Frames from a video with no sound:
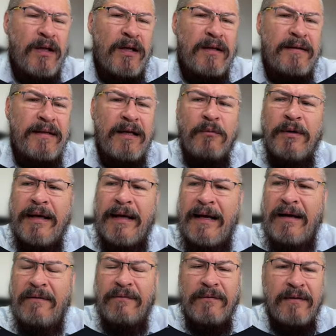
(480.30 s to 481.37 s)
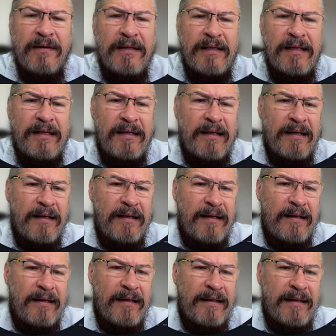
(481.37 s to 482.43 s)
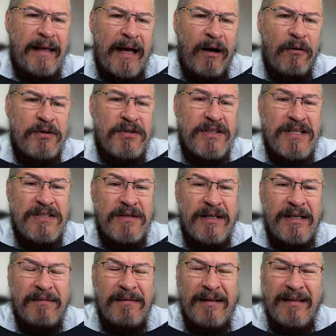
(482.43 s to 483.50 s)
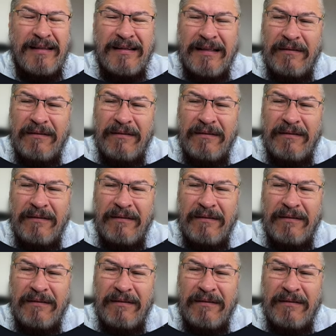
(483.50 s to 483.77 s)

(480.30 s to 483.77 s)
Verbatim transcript: then we have the Dow yesterday it did